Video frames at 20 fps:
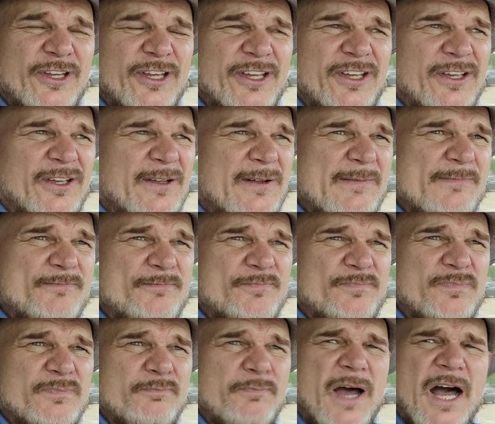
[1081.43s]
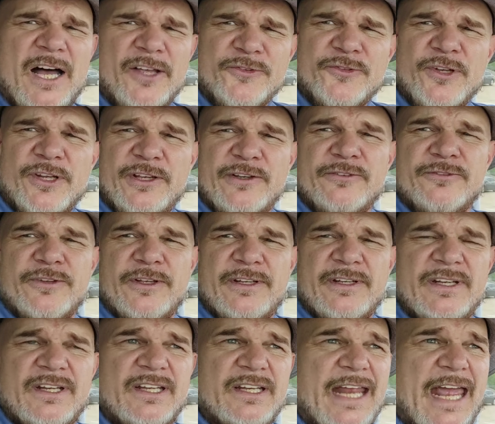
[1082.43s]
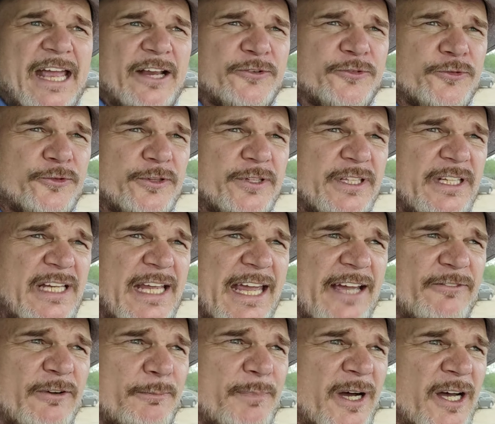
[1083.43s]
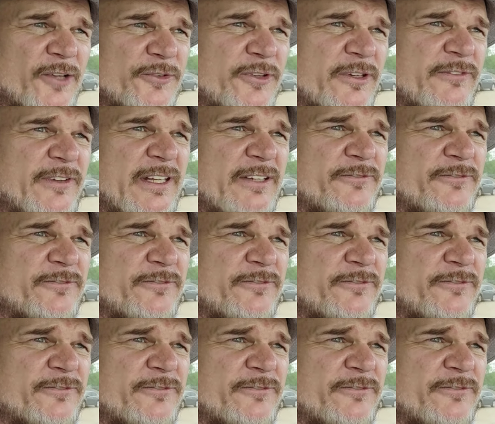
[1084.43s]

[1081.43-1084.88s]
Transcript: Uh, positive and, and actually have a positive